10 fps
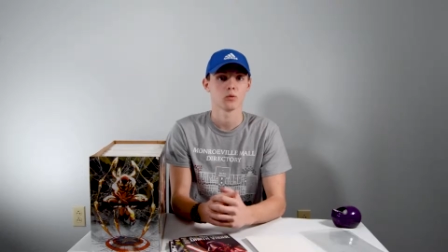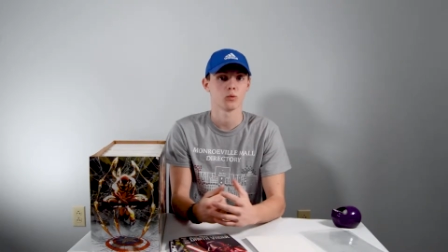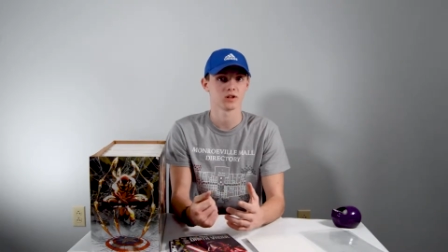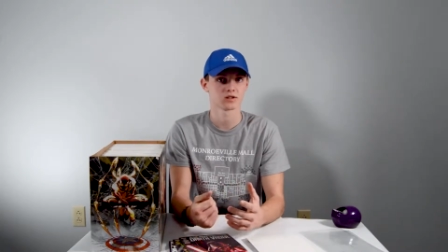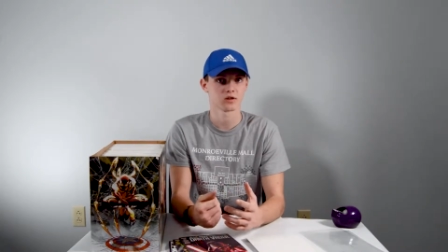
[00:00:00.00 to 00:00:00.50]

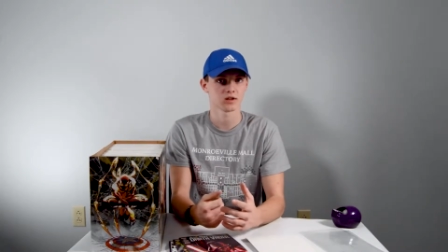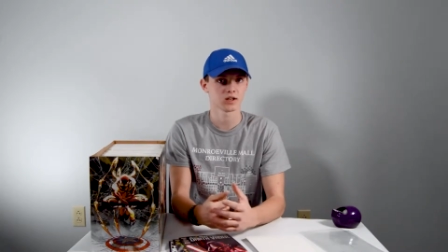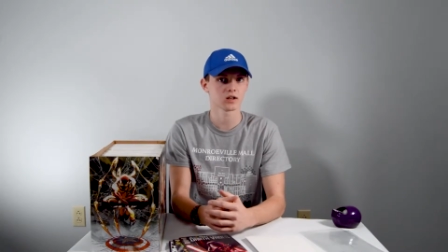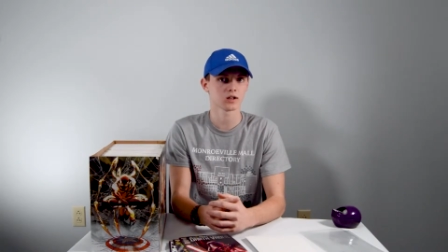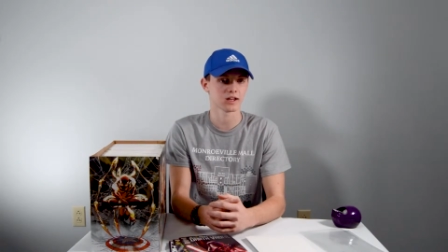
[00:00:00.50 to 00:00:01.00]
When starting
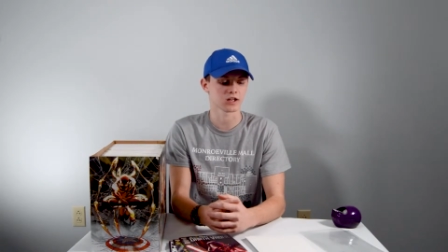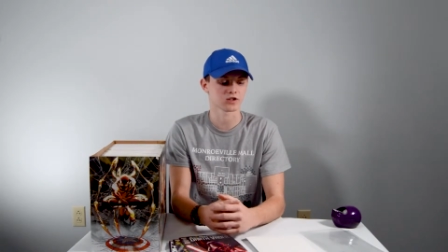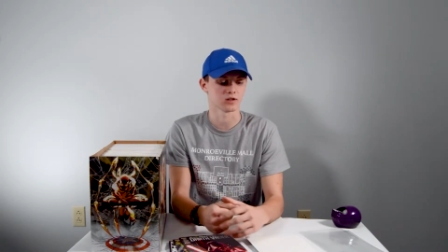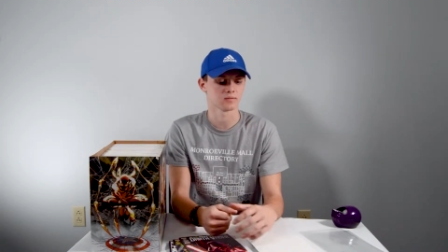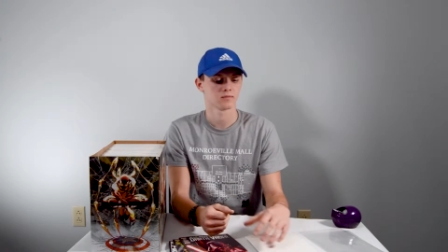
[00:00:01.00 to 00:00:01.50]
a
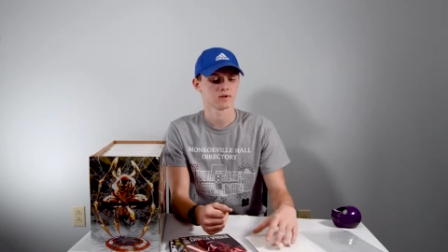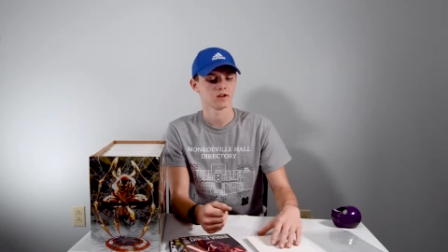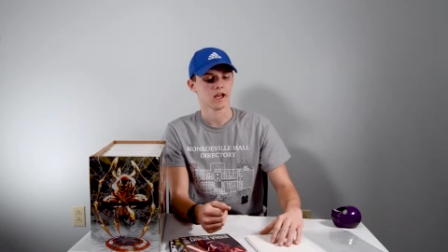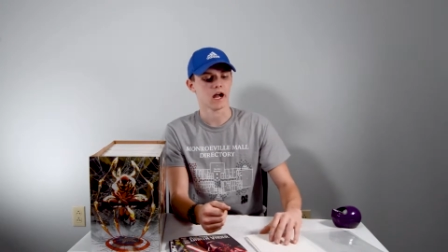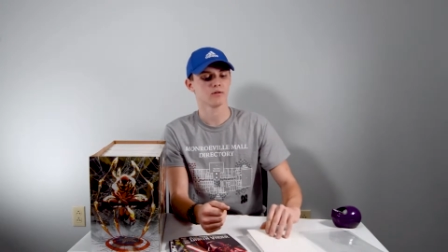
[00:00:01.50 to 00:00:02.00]
collection,
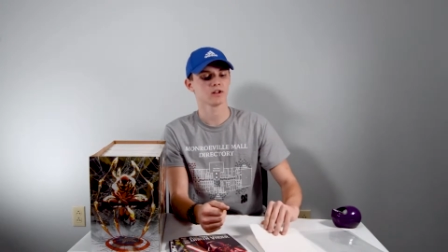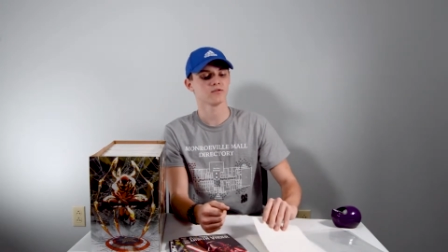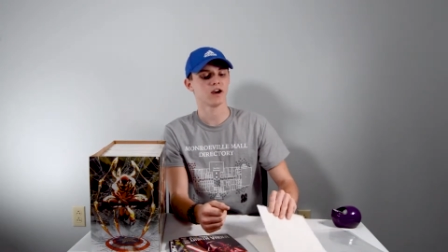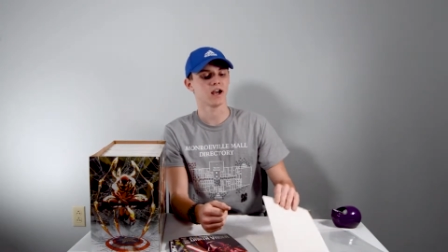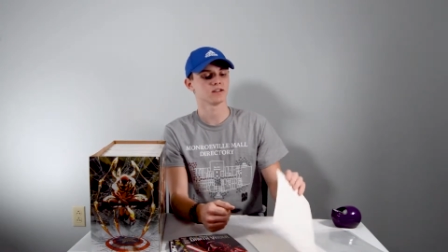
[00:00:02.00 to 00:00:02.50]
I would
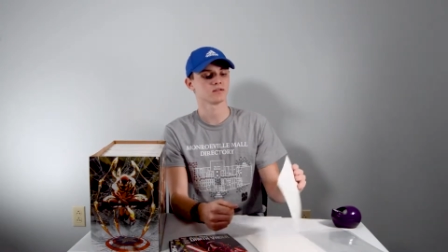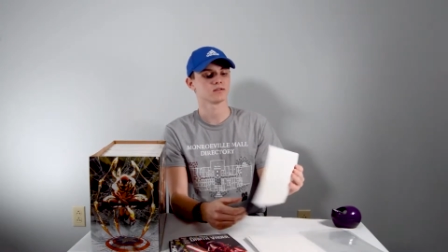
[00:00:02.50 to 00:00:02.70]
advise